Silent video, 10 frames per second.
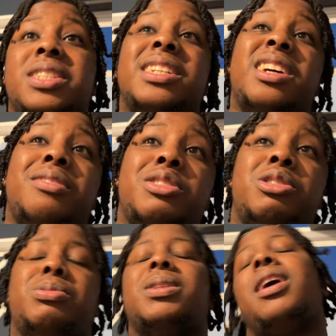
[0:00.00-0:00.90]
the day after
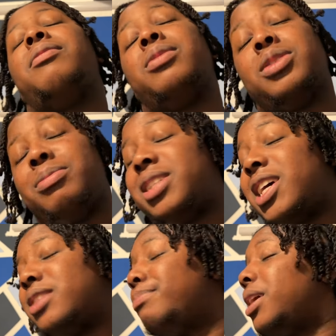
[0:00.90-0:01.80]
Christmas and everyone's going to be
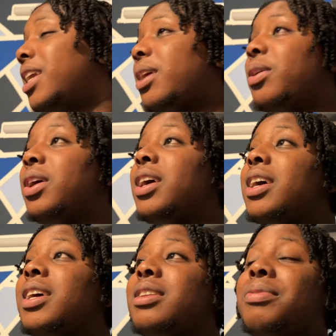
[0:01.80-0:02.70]
trying to burn out
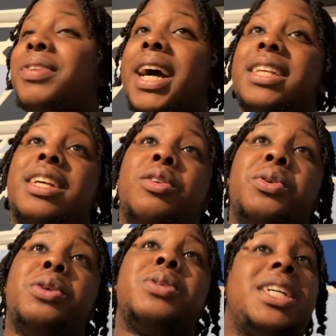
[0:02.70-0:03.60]
the fats and the
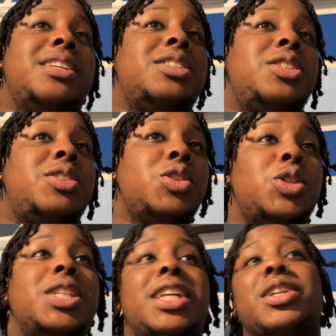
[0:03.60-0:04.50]
oils and the
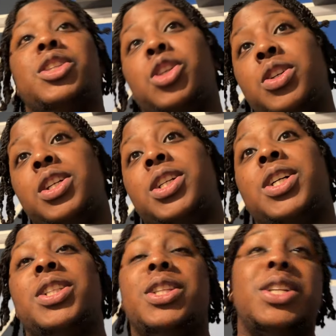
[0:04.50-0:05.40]
sugars and
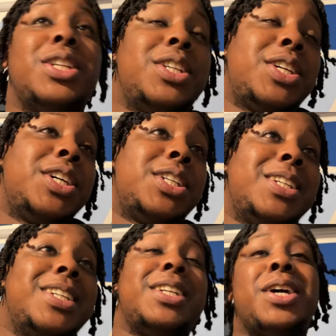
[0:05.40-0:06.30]

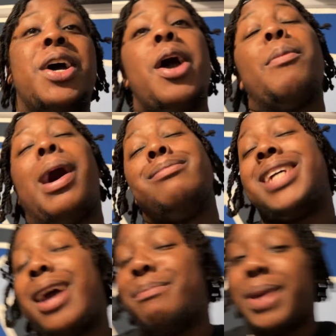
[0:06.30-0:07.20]
the but I'm
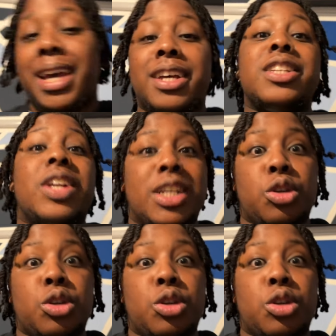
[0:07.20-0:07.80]
chatting bare, so let's